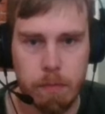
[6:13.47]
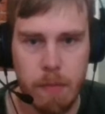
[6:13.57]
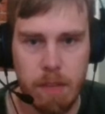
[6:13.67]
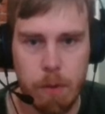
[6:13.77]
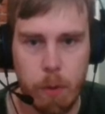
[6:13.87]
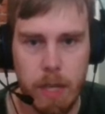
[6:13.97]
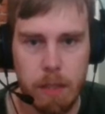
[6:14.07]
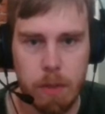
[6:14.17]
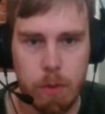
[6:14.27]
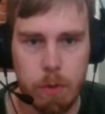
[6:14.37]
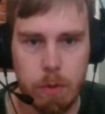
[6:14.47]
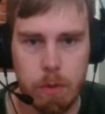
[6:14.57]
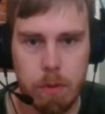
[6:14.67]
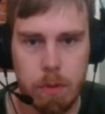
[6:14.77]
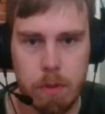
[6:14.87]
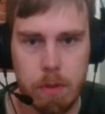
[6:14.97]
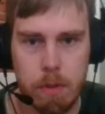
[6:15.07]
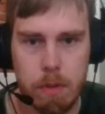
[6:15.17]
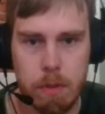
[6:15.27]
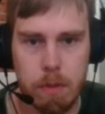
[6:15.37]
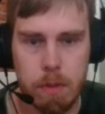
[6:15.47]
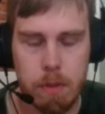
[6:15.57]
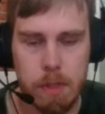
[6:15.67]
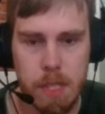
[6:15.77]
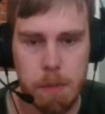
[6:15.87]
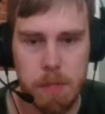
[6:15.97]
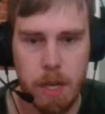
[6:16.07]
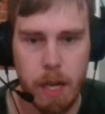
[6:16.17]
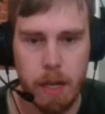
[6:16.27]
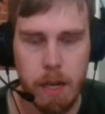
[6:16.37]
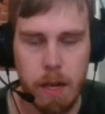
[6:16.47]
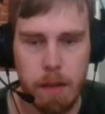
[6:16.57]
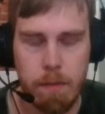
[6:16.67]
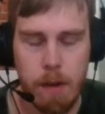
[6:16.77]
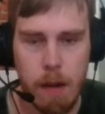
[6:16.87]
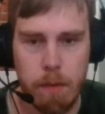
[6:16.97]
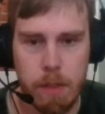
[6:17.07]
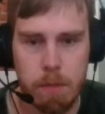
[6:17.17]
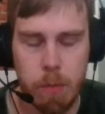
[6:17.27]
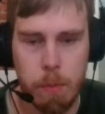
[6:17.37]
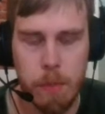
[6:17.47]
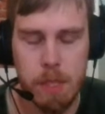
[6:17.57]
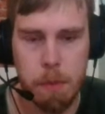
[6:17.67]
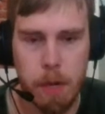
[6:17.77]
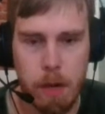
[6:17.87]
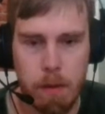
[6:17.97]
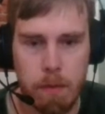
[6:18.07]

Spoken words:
queen e2 seems like knight e5 would be some kind of